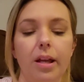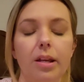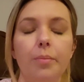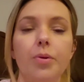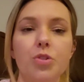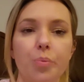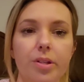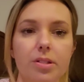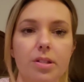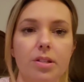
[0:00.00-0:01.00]
And in most
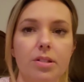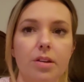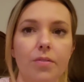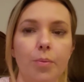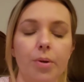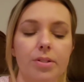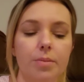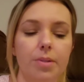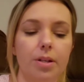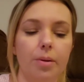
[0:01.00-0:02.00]
places, if you bring
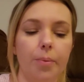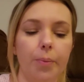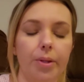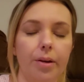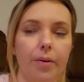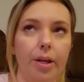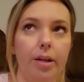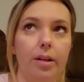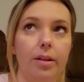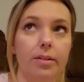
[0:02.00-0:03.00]
something up without
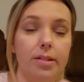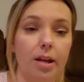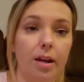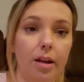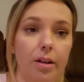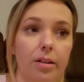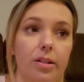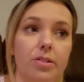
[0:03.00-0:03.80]
a tag,